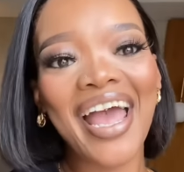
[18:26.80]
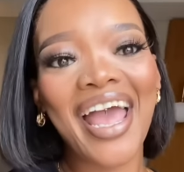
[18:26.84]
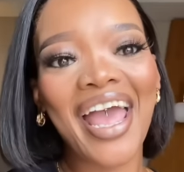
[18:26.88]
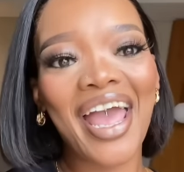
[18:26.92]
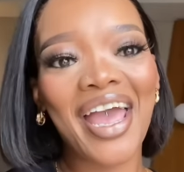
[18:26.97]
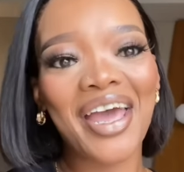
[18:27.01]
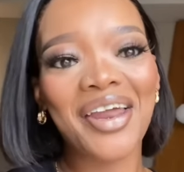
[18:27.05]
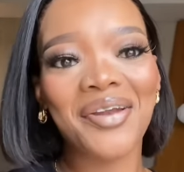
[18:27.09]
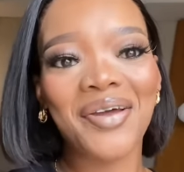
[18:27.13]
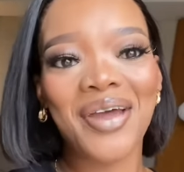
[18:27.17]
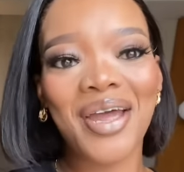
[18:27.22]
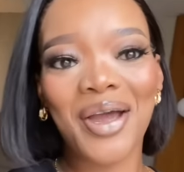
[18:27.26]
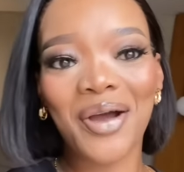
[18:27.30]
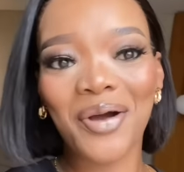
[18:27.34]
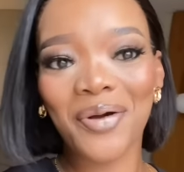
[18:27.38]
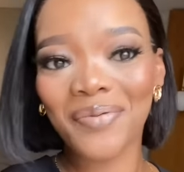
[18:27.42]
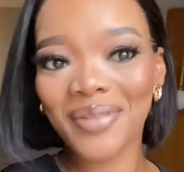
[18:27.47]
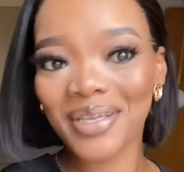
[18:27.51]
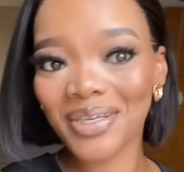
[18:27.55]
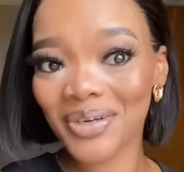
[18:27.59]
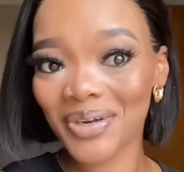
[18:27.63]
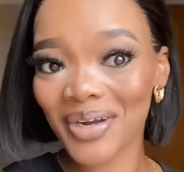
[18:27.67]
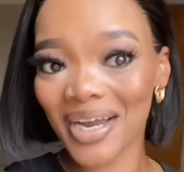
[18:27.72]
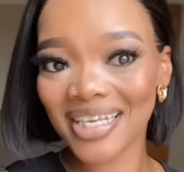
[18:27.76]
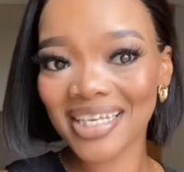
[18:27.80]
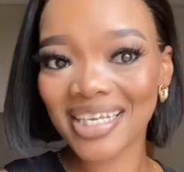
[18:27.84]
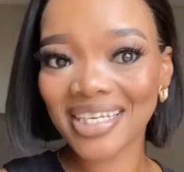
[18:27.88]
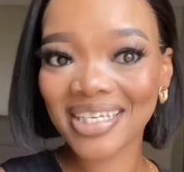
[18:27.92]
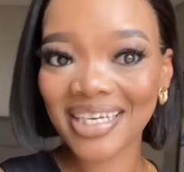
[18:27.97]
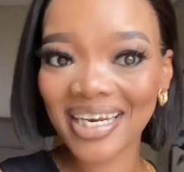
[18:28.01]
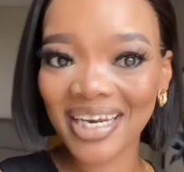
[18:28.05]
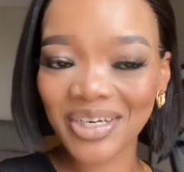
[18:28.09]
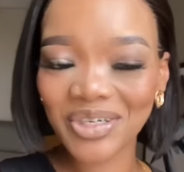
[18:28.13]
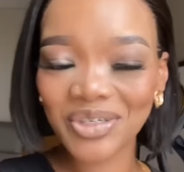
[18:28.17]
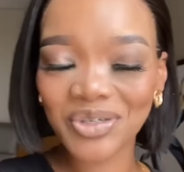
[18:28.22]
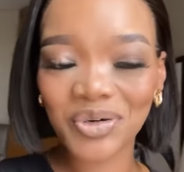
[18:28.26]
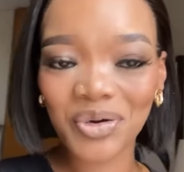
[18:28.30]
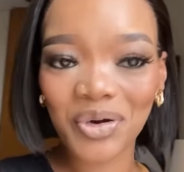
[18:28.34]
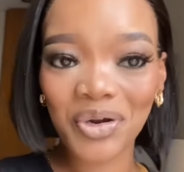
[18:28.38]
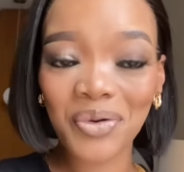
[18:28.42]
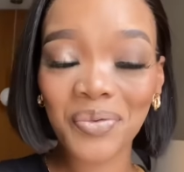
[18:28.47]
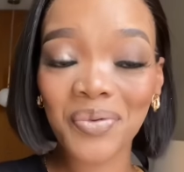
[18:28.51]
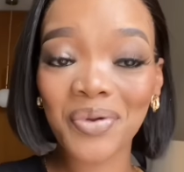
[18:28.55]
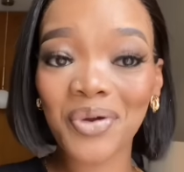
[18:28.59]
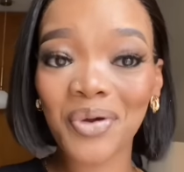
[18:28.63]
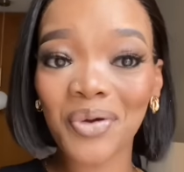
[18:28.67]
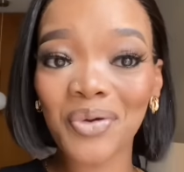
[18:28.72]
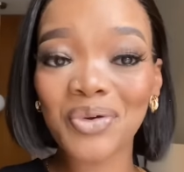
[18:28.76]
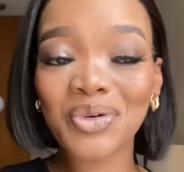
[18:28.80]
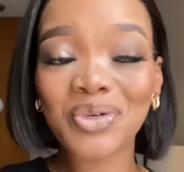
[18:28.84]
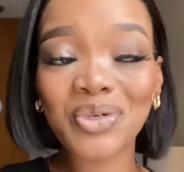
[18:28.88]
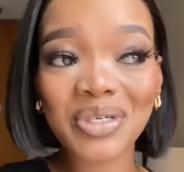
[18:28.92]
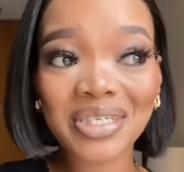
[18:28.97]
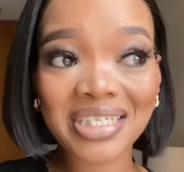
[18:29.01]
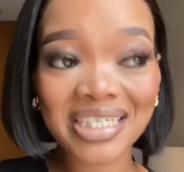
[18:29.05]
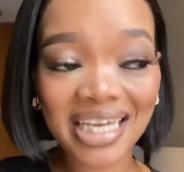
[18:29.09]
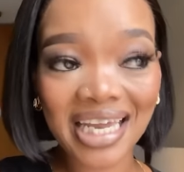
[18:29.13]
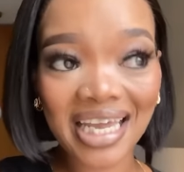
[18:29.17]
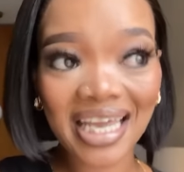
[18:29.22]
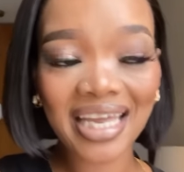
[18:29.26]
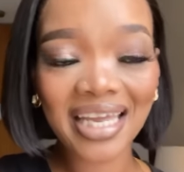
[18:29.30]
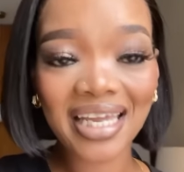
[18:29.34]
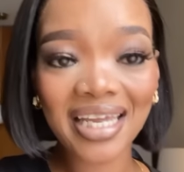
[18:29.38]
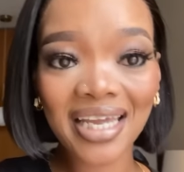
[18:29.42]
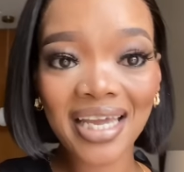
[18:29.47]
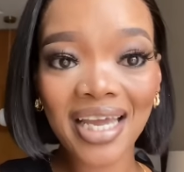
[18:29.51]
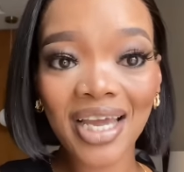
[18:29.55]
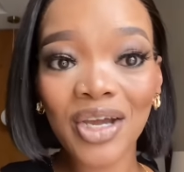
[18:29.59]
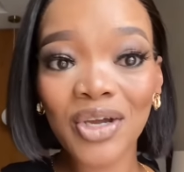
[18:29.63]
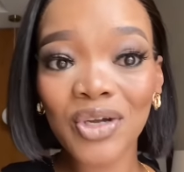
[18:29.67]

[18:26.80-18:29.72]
Anyway, I hope that you guys are still enjoying. We're going today.